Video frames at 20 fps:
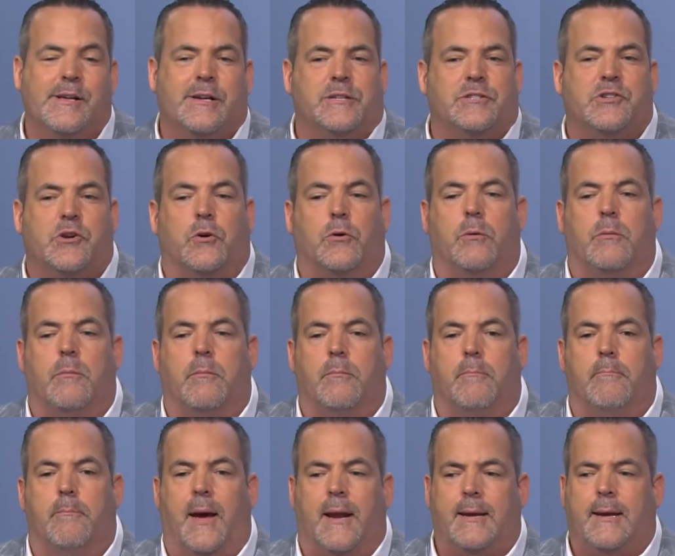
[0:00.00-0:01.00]
So
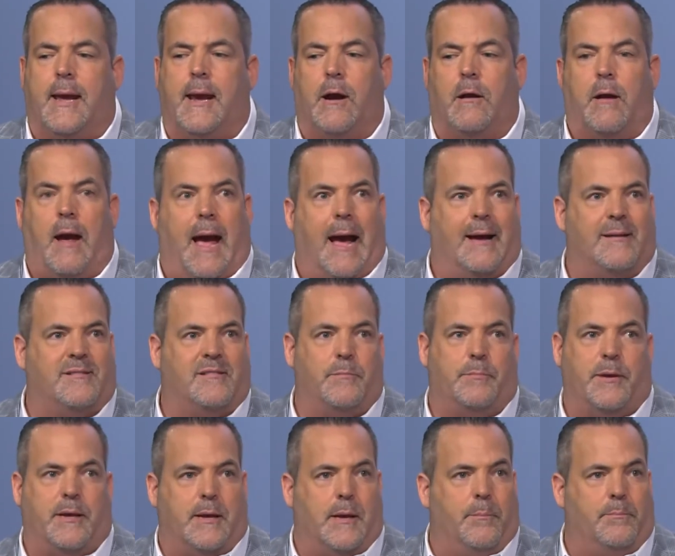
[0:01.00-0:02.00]
Medicare has to
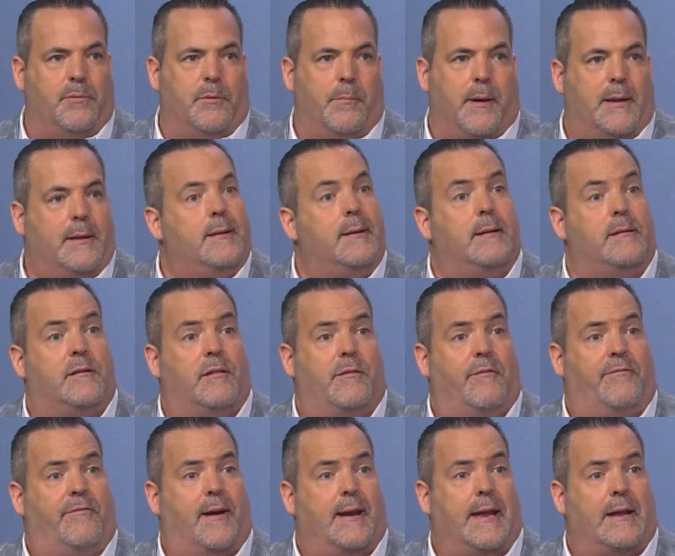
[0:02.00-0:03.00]
be implemented into the
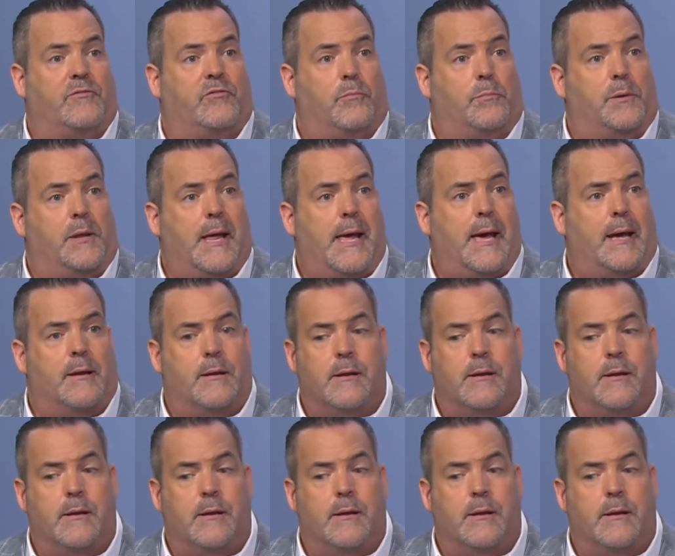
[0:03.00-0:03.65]
financial plan.